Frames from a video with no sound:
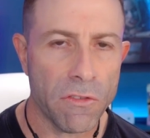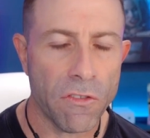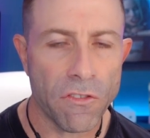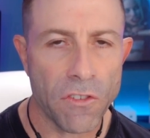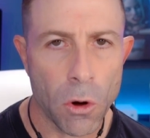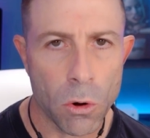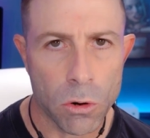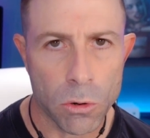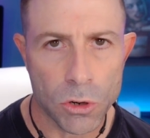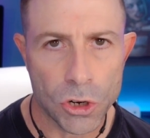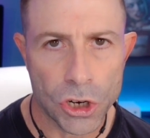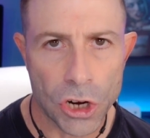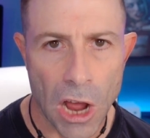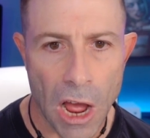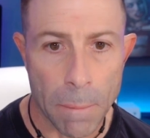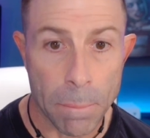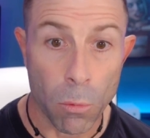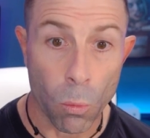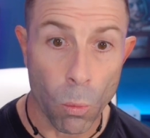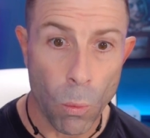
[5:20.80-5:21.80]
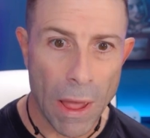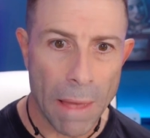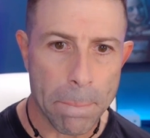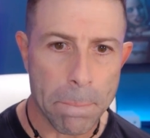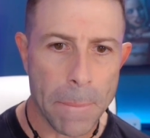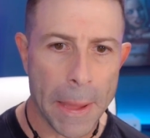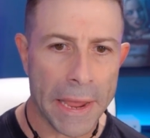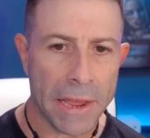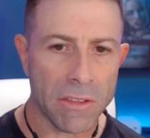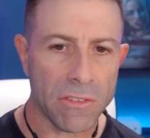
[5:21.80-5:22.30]
Photoshop,
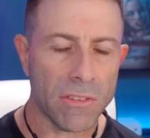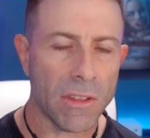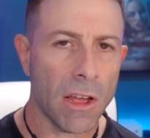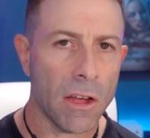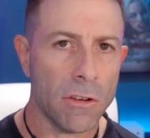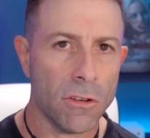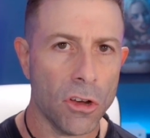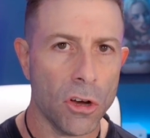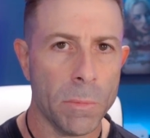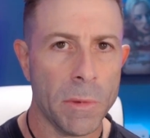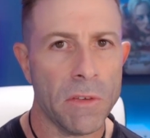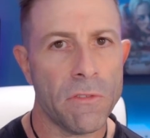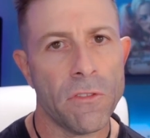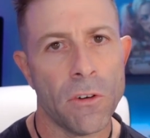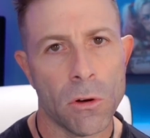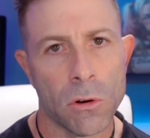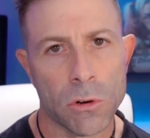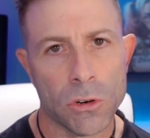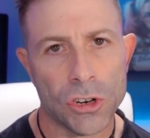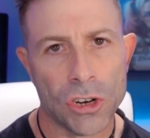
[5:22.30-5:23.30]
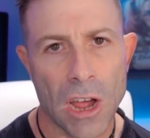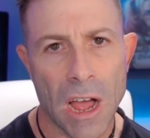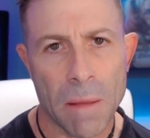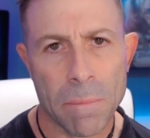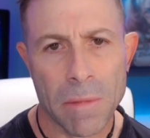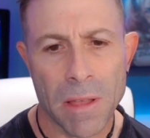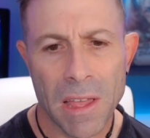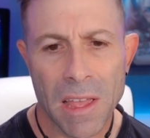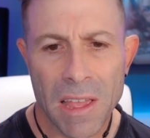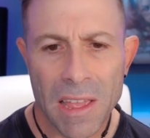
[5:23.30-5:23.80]
web-based Adobe Photoshop,
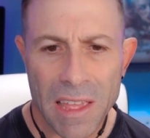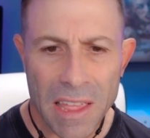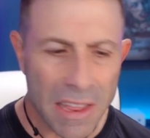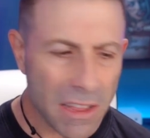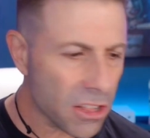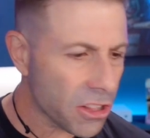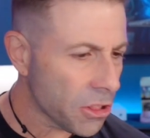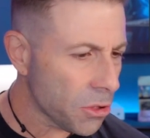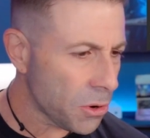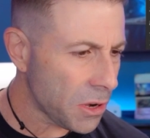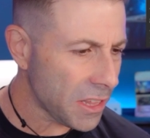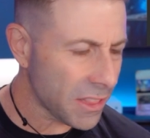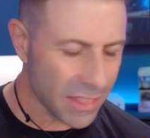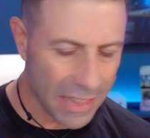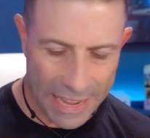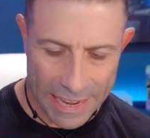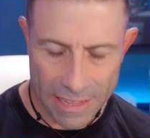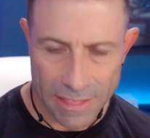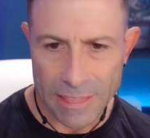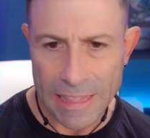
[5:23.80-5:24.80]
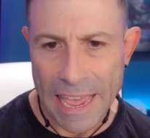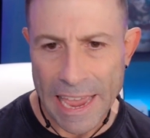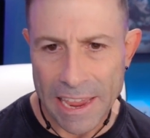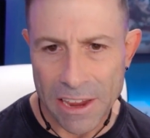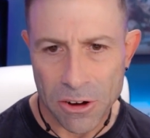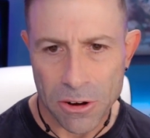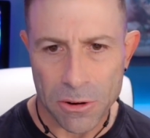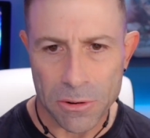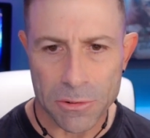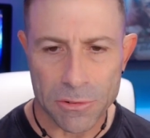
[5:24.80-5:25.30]
including like
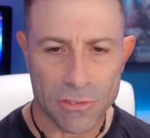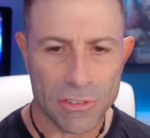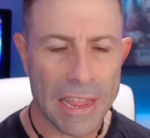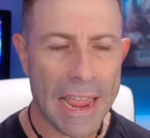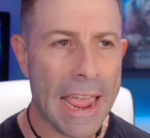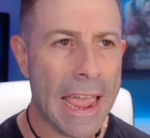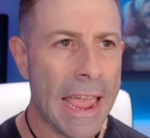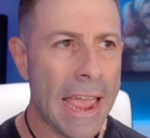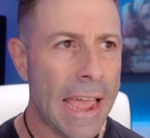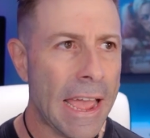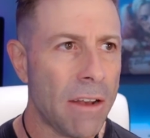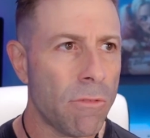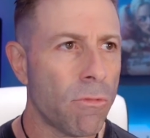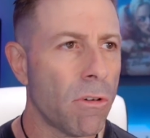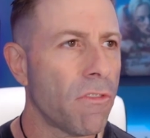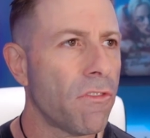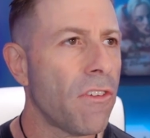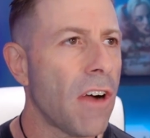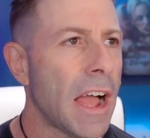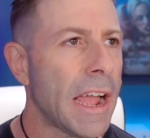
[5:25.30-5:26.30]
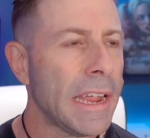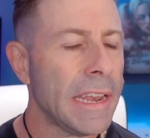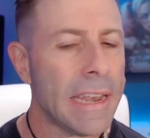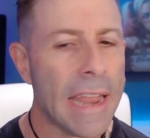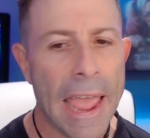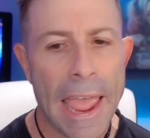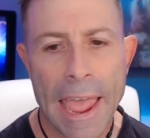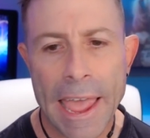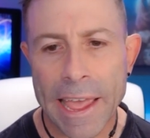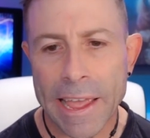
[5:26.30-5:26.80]
layers and refined
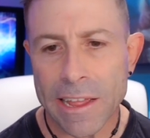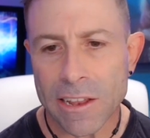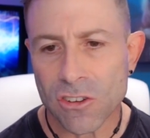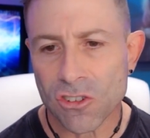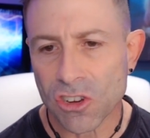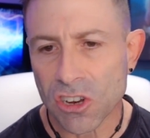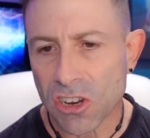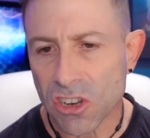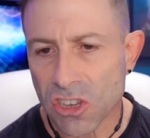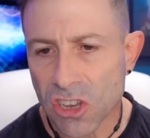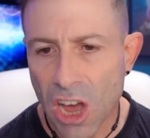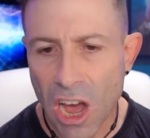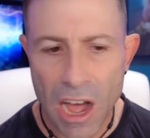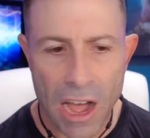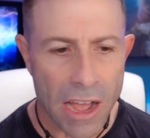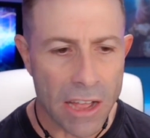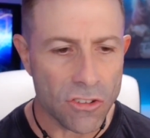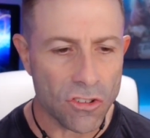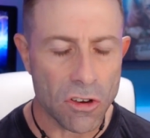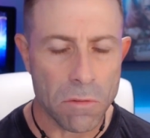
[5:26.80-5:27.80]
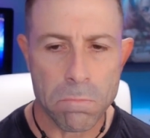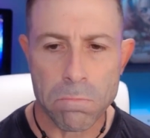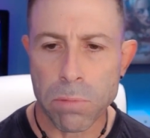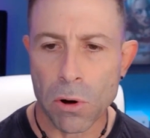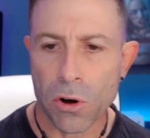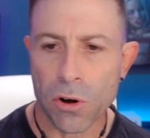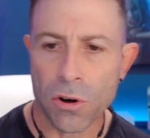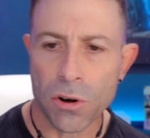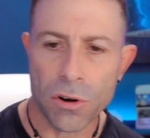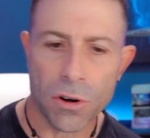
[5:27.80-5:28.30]
edge and dodge and
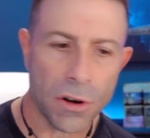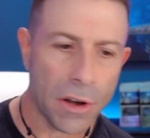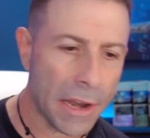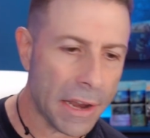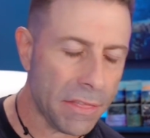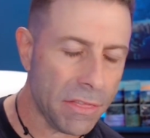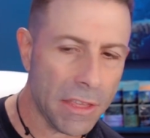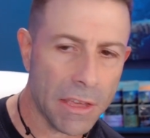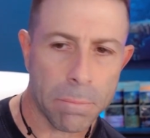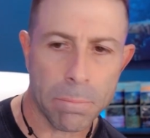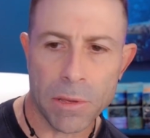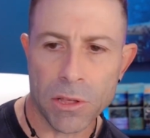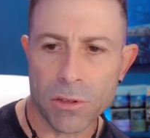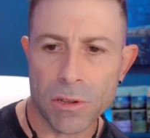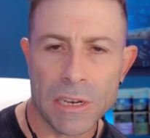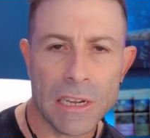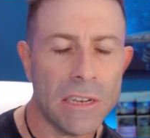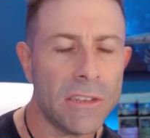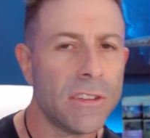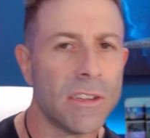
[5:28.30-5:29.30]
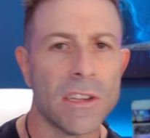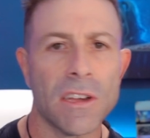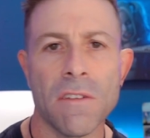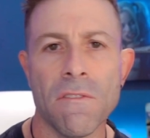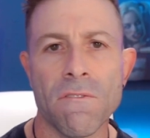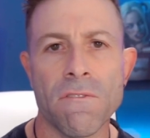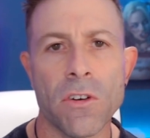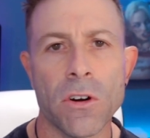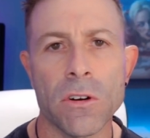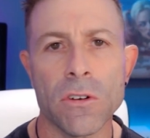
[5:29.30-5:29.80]
burn and the ability to
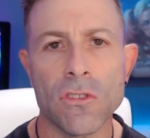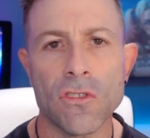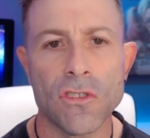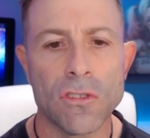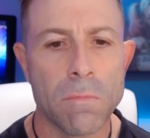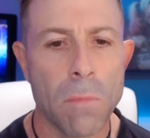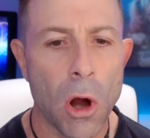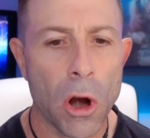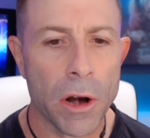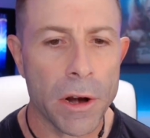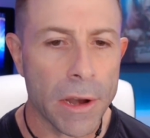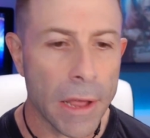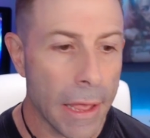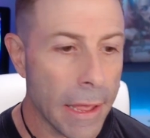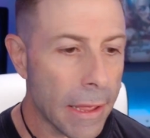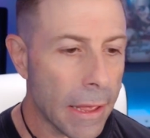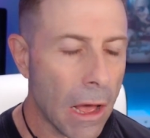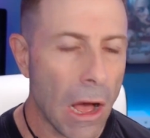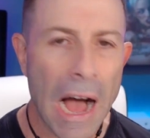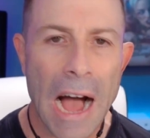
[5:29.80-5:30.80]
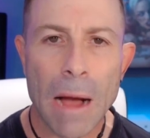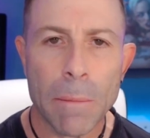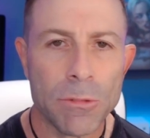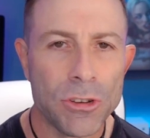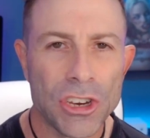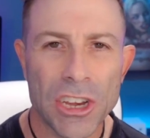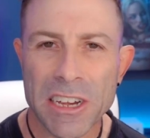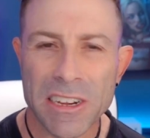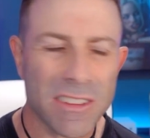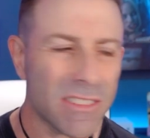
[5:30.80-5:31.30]
convert smart
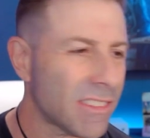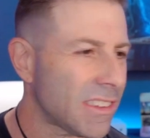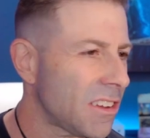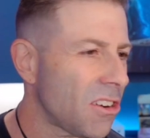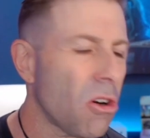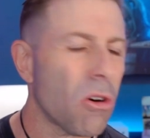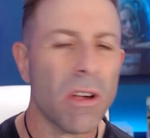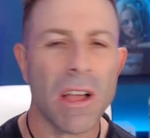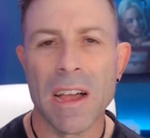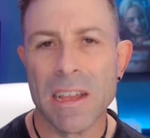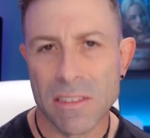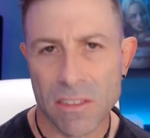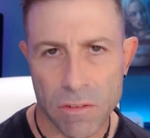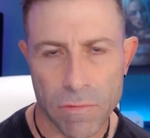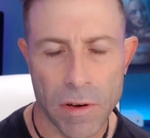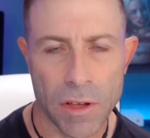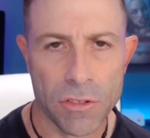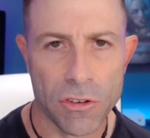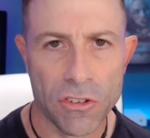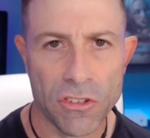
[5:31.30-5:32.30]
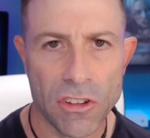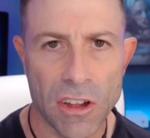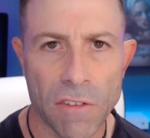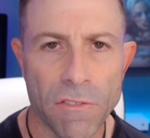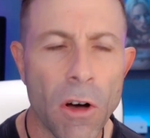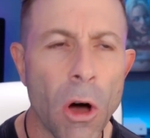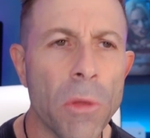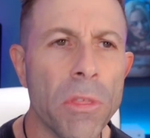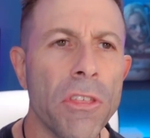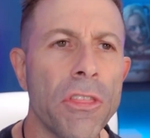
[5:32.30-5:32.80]
objects and all kinds of other stuff.
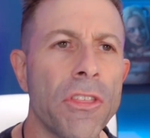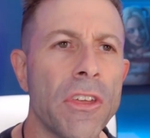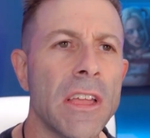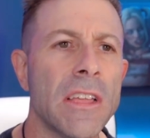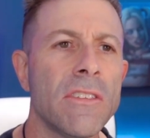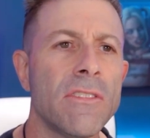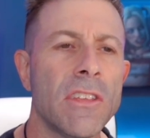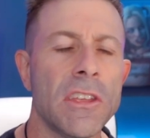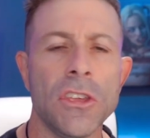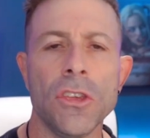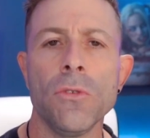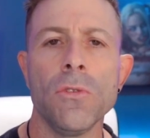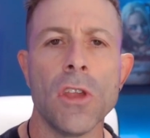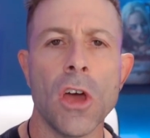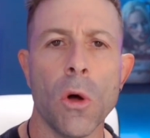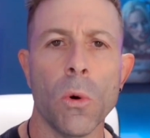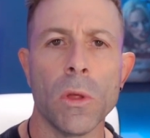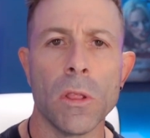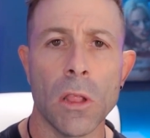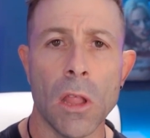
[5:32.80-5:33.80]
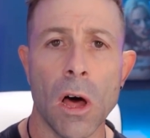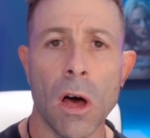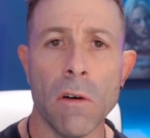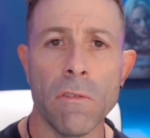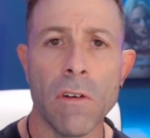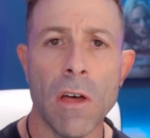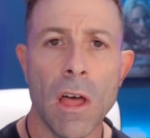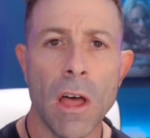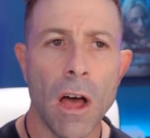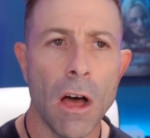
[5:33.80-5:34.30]
All the things that you know and love
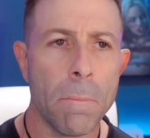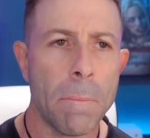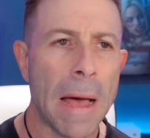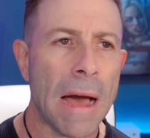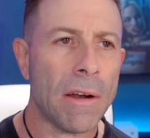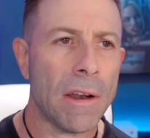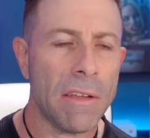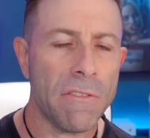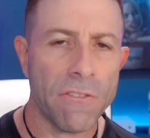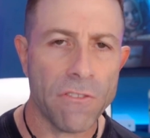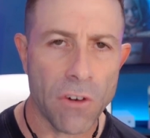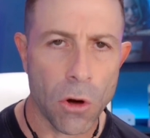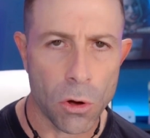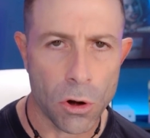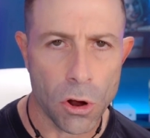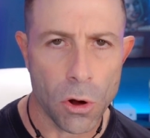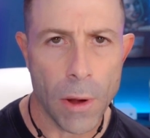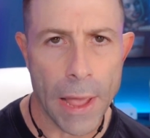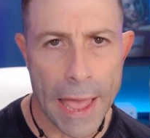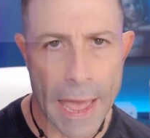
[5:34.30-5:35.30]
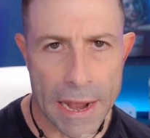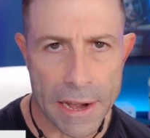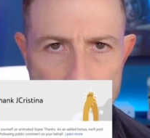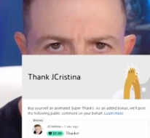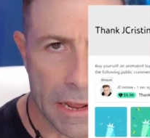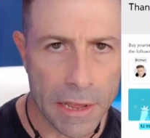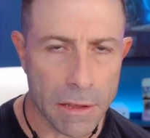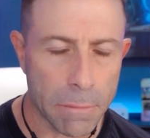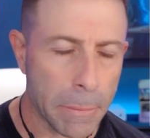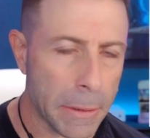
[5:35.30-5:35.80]
about a photo
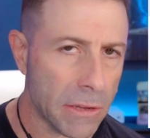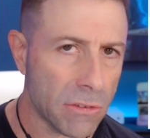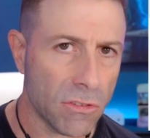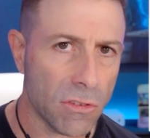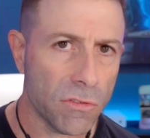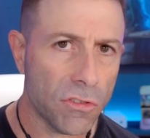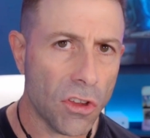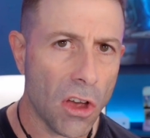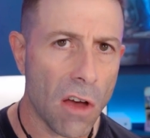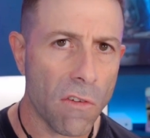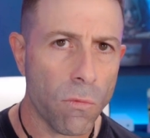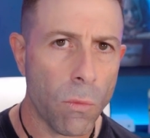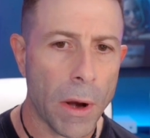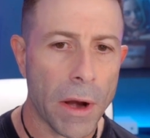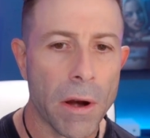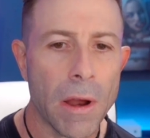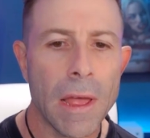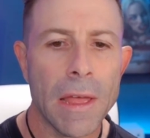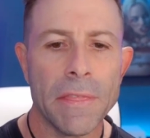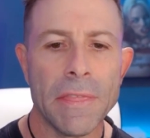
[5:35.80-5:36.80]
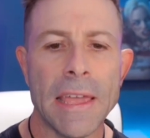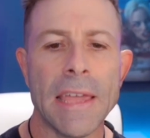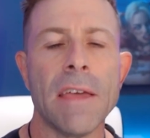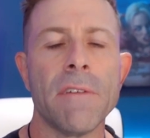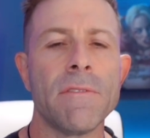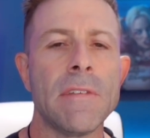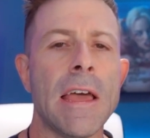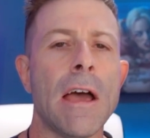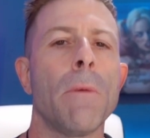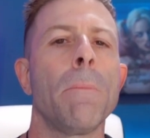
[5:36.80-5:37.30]
editing piece of software. They
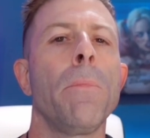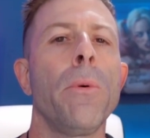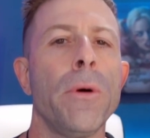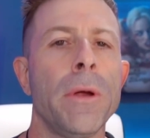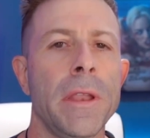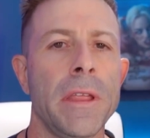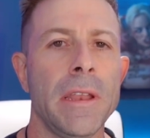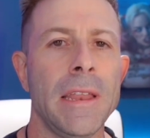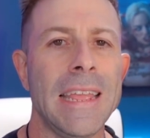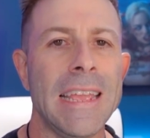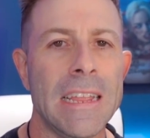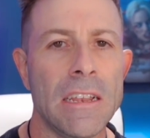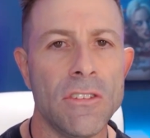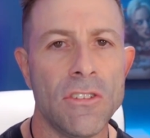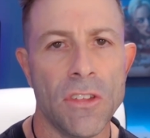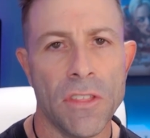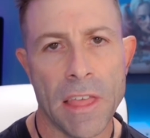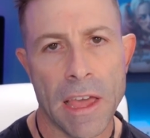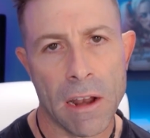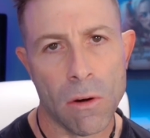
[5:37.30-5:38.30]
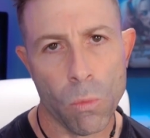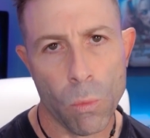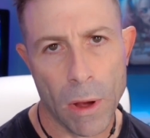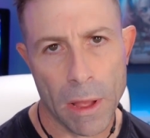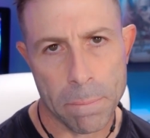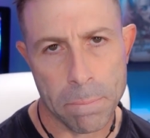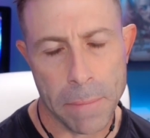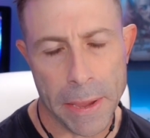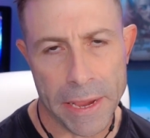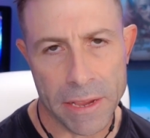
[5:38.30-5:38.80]
have now put it into that
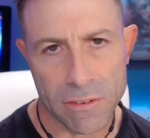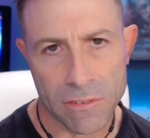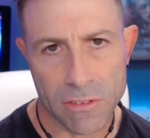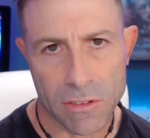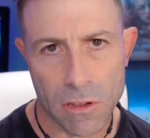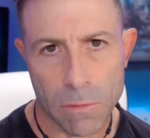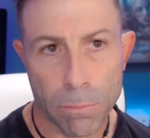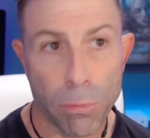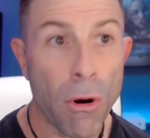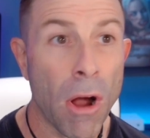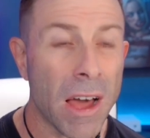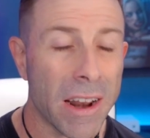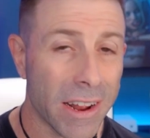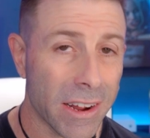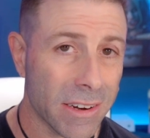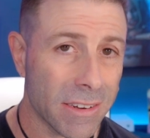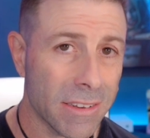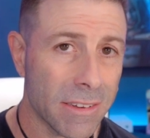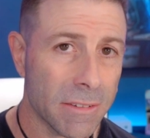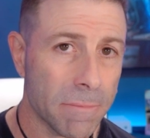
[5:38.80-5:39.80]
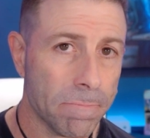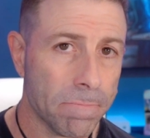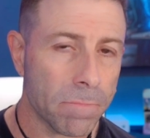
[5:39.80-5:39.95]
web-based product.